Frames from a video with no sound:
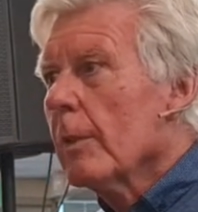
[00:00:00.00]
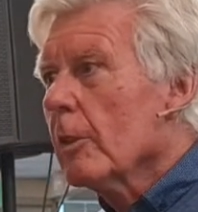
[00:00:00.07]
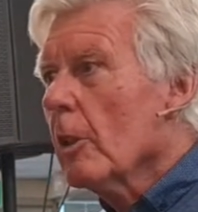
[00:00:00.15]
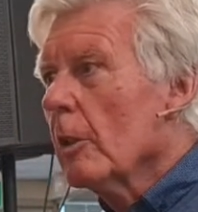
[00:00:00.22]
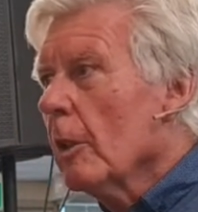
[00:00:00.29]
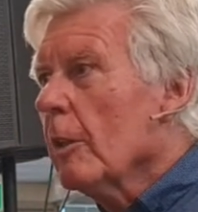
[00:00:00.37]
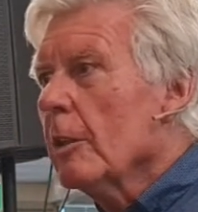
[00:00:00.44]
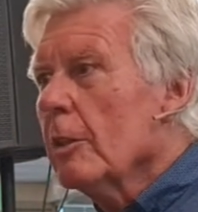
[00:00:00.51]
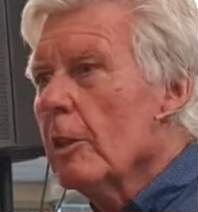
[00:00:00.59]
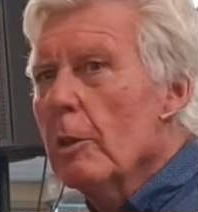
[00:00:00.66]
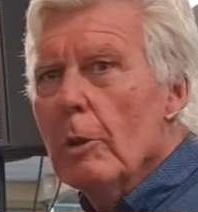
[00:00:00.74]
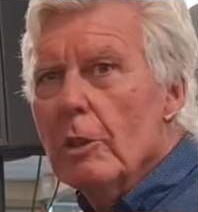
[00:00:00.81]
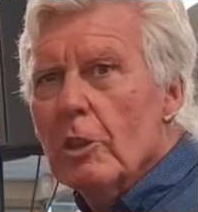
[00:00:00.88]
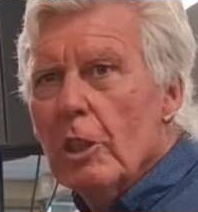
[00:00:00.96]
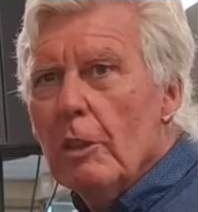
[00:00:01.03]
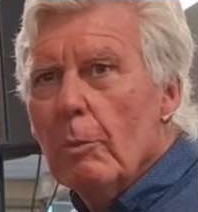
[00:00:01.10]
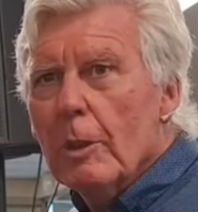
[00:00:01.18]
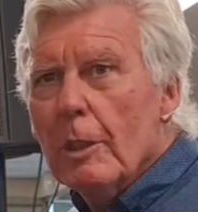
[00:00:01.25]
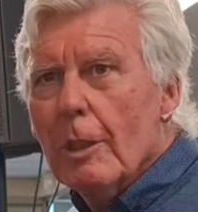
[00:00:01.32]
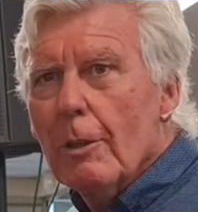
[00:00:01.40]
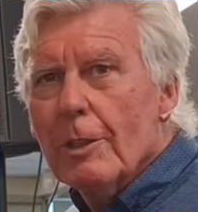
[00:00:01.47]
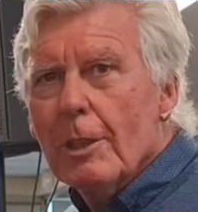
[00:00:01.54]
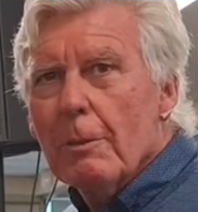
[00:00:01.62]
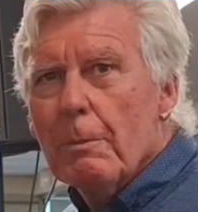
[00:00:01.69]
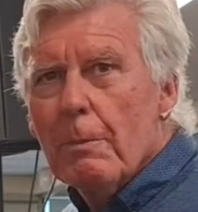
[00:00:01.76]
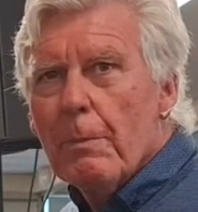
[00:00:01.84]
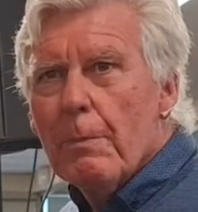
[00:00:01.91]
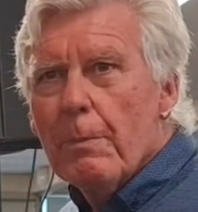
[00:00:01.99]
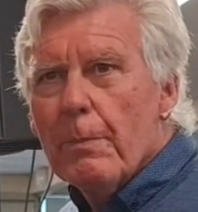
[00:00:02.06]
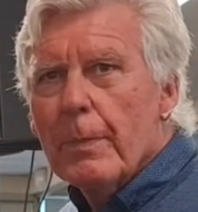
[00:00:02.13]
It's got nothing to do with achievement there, is it?